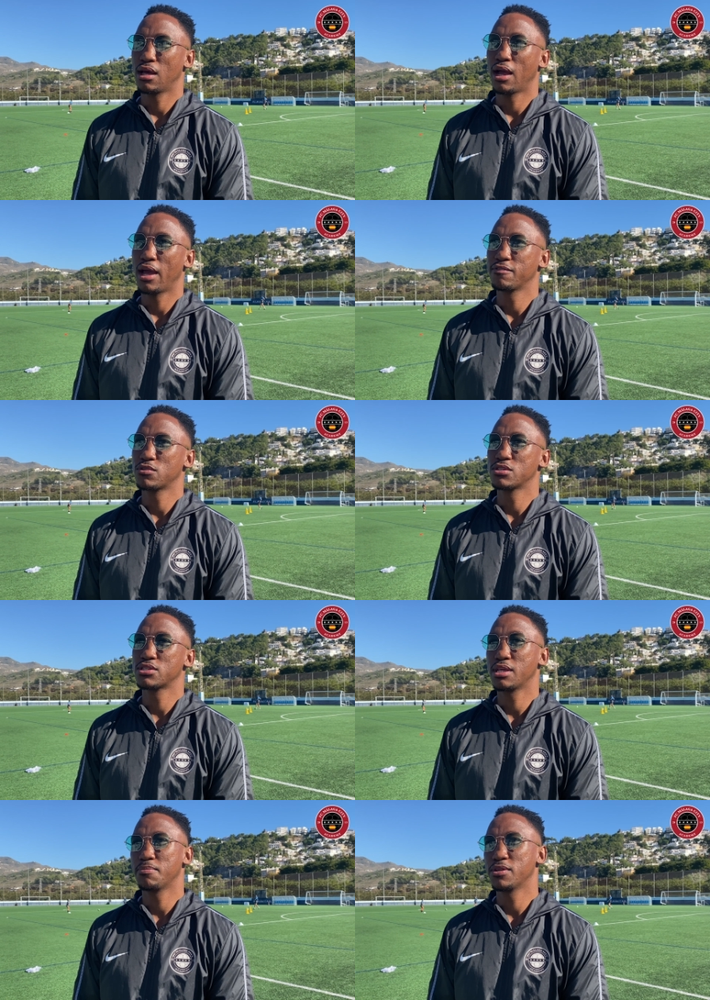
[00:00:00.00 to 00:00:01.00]
I had to
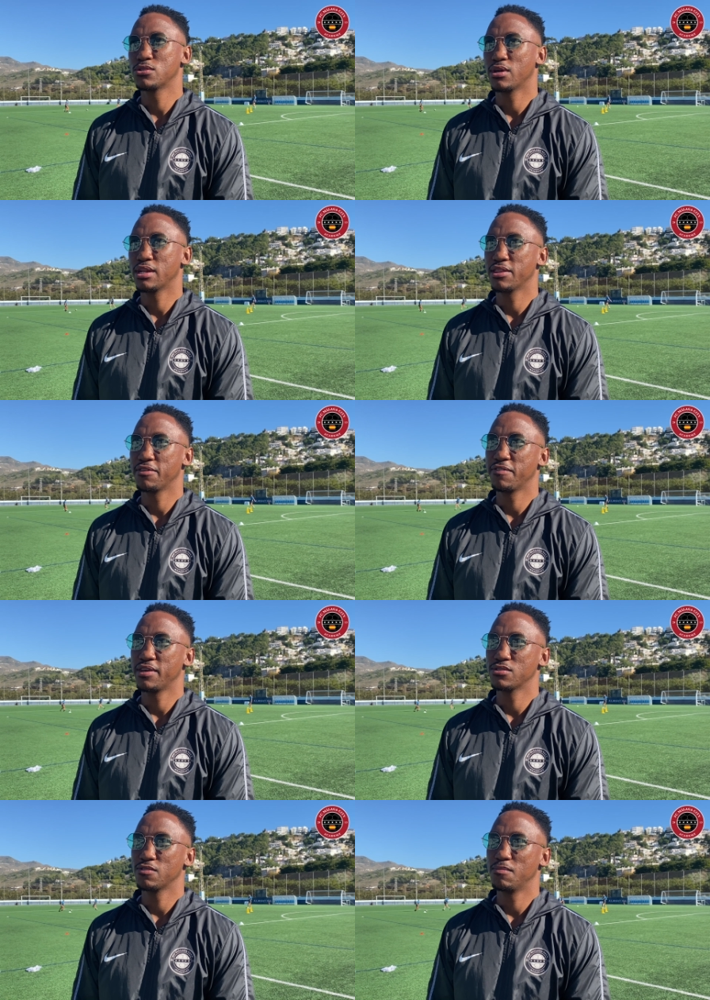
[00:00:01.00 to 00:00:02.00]
step into another
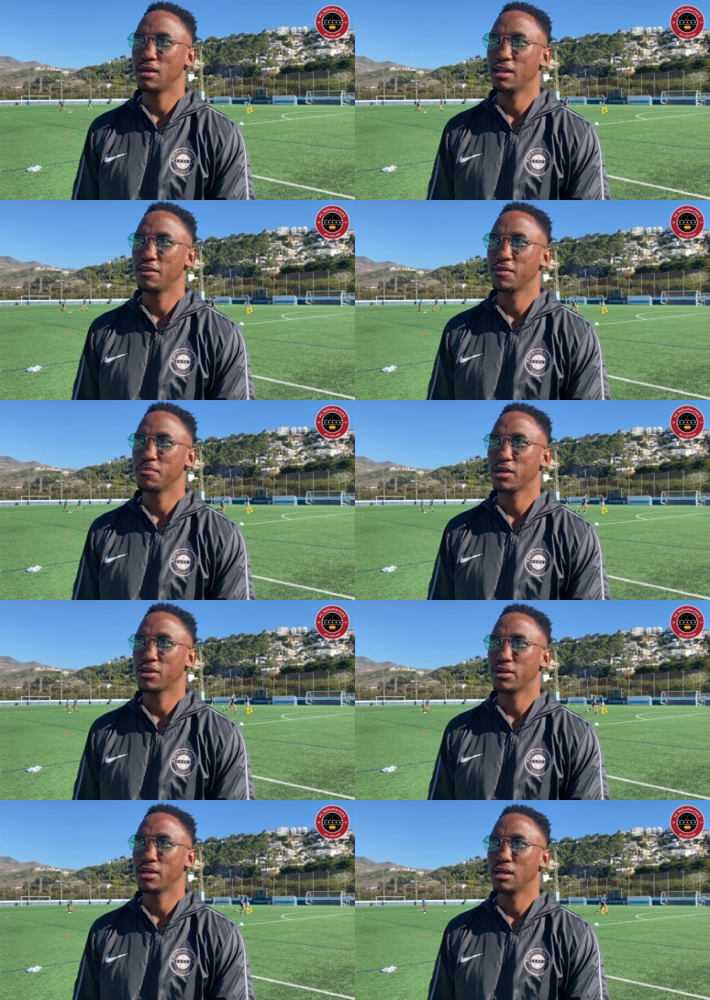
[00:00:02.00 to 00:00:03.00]
phase of my life and my
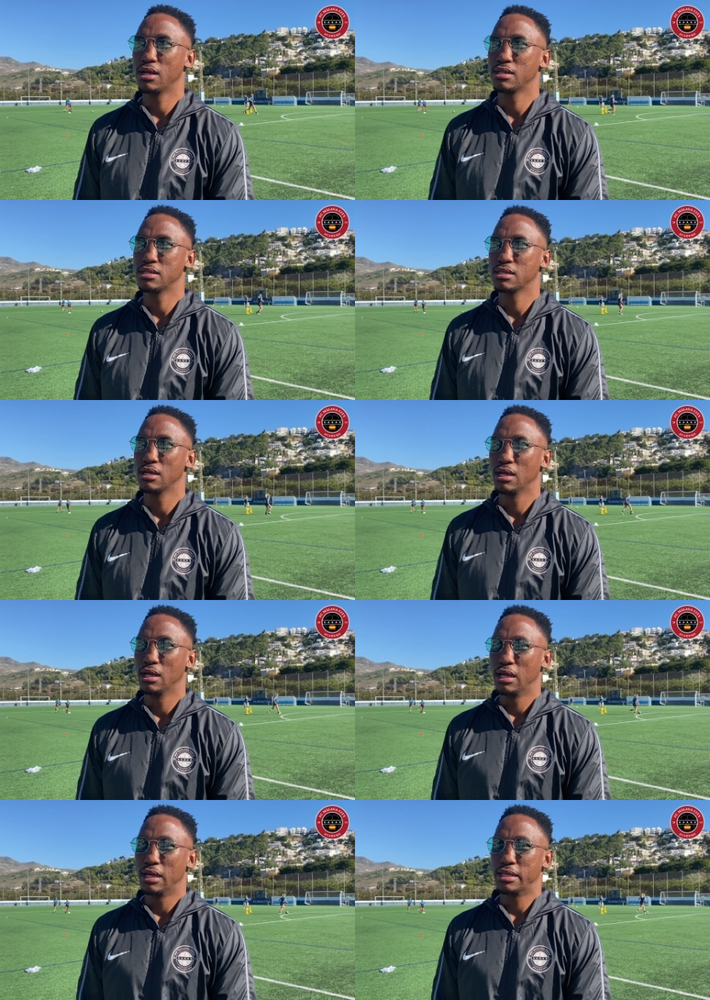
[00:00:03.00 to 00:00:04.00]
career, and
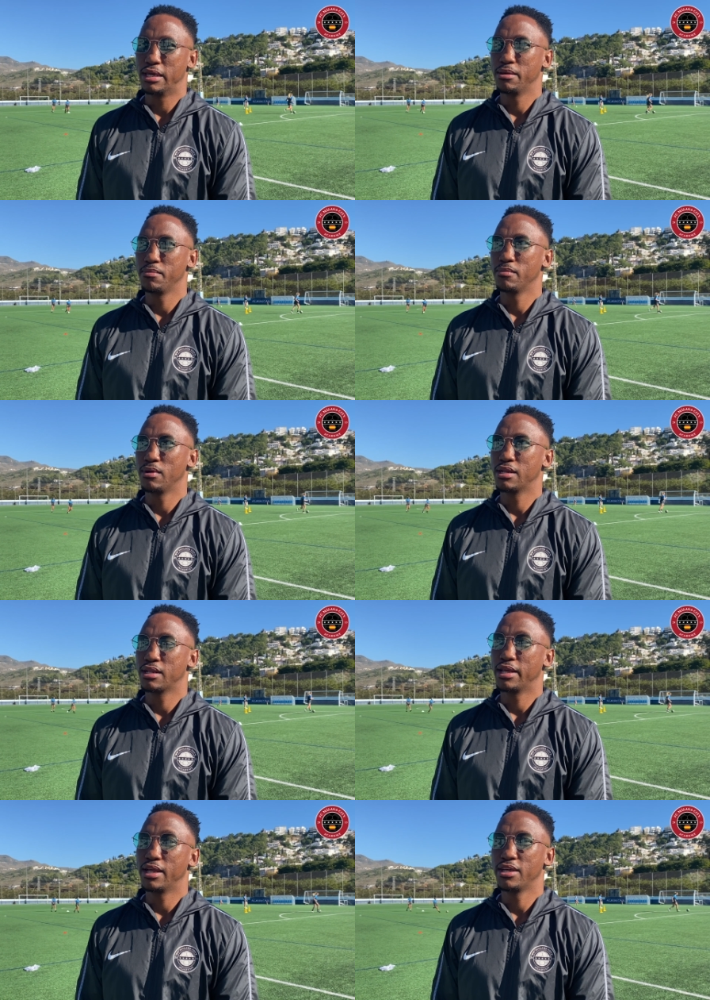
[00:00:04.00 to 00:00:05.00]
it came at
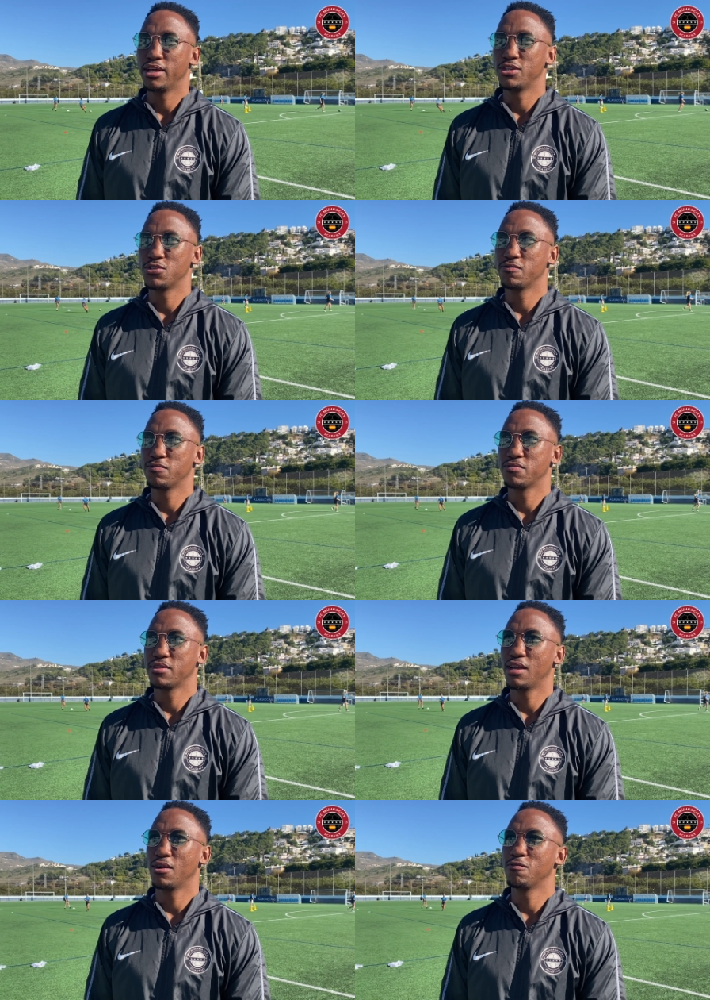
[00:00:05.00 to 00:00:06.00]
an early age of,
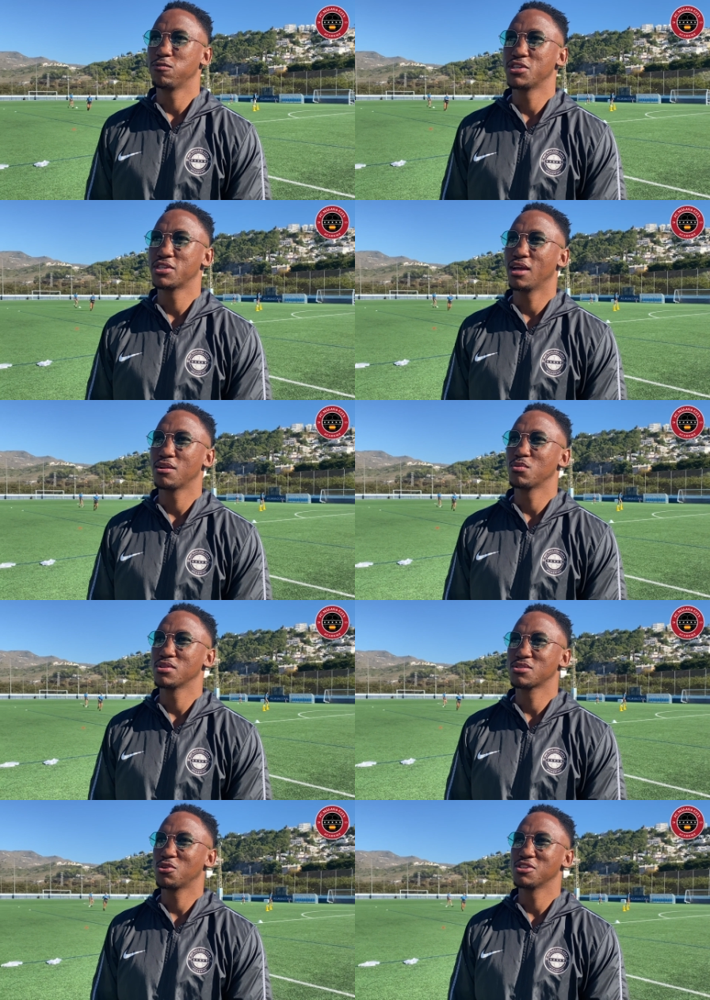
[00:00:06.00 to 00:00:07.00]
that, of which that
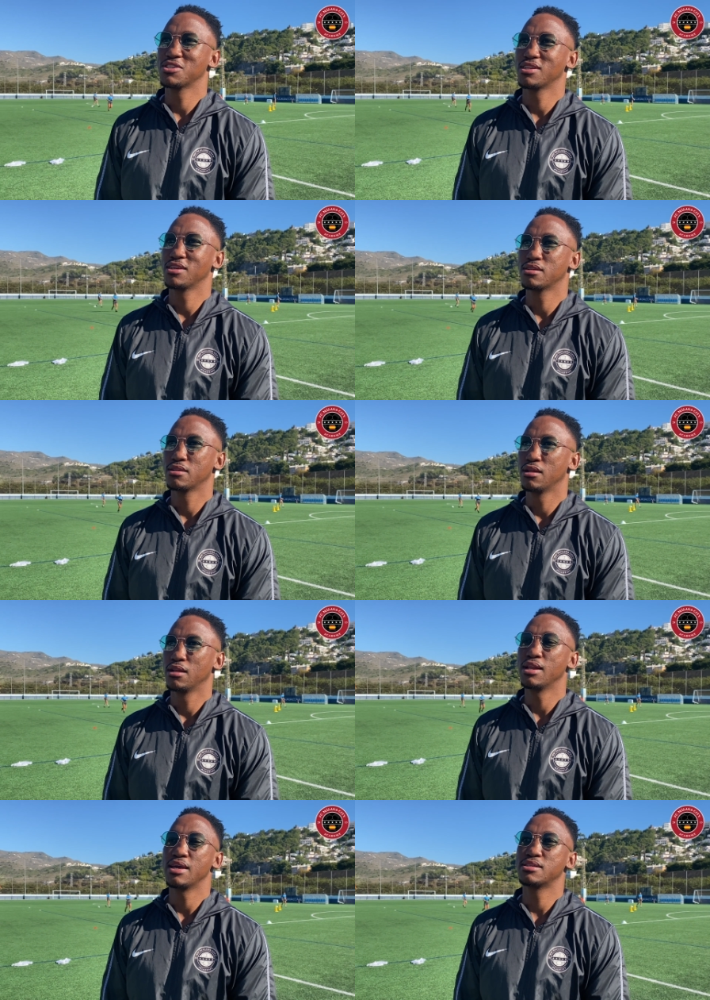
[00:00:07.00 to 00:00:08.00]
was considered
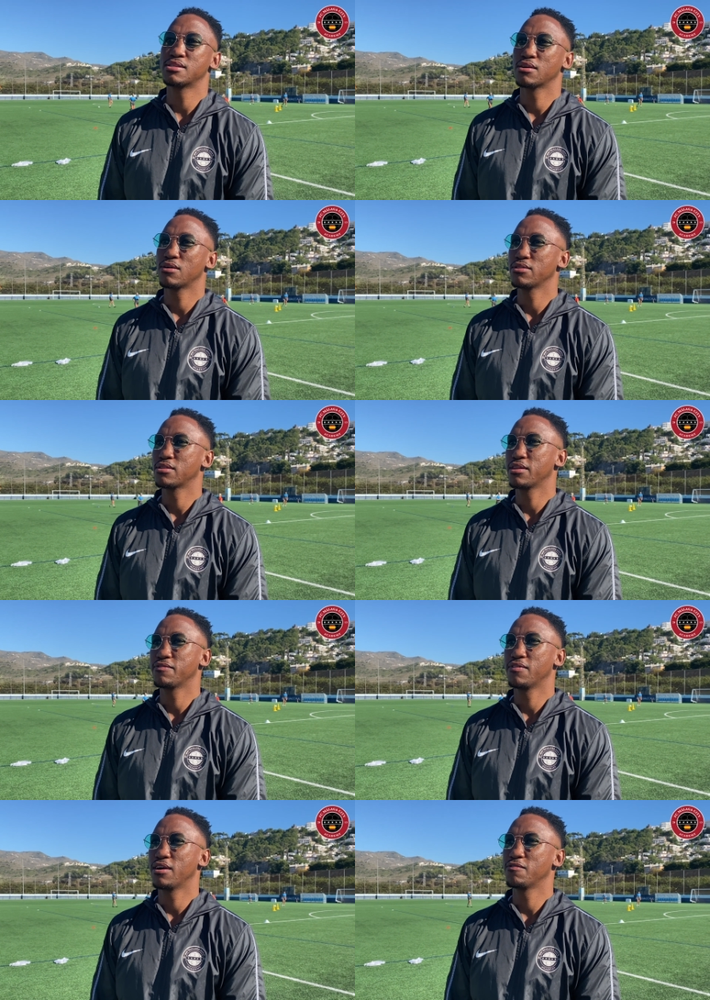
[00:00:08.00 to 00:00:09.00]
later, around
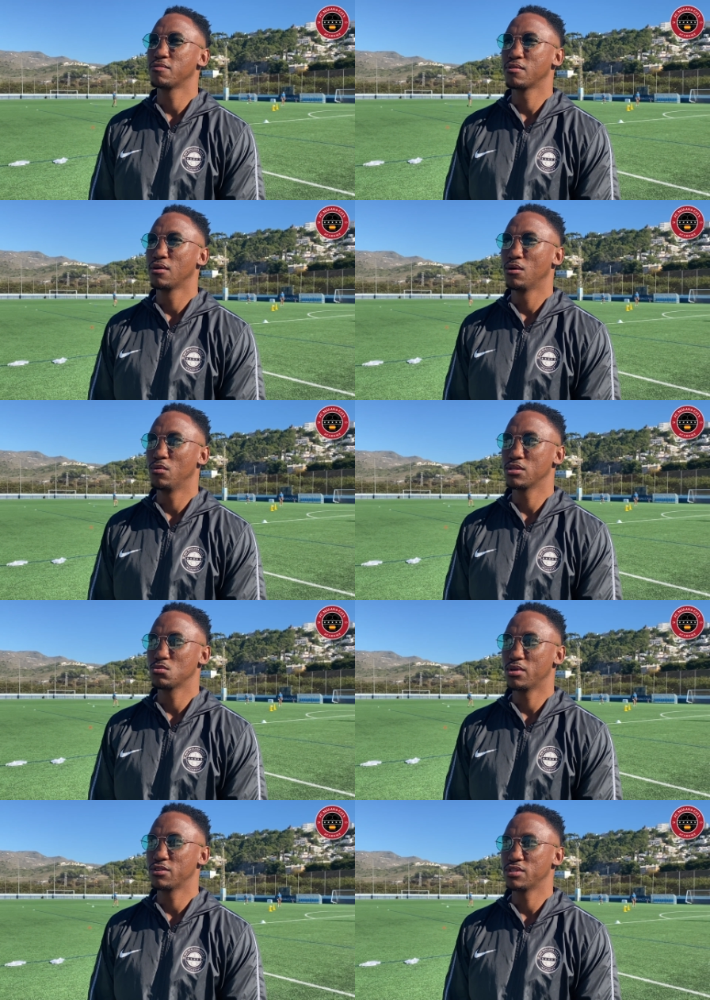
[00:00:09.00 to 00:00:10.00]
thirty-five, once
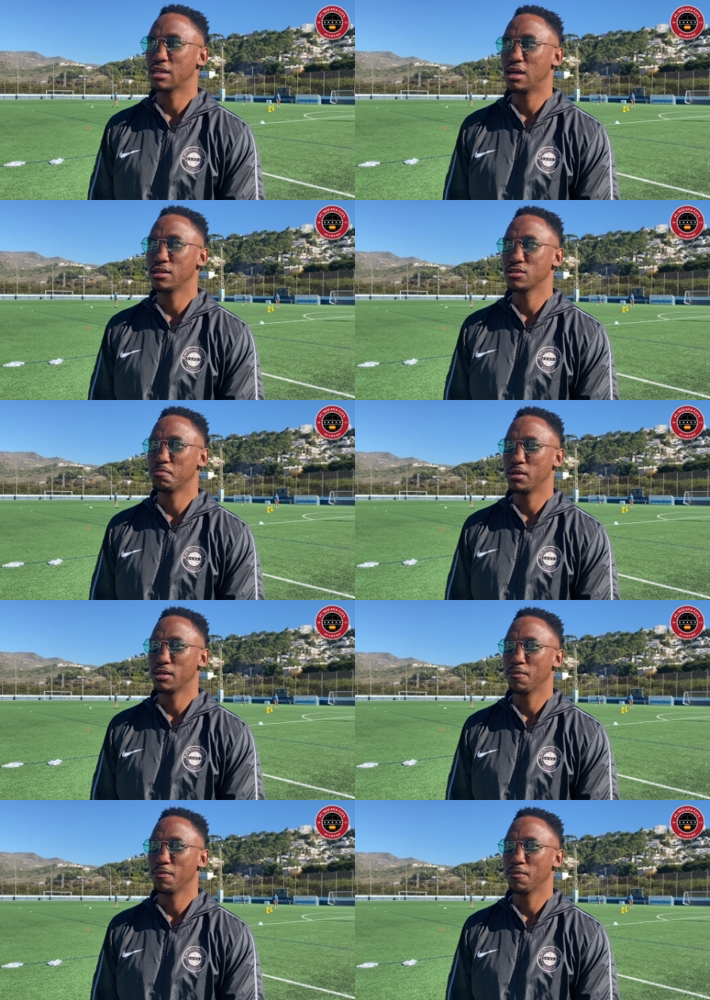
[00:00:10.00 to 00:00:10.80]
one retires. But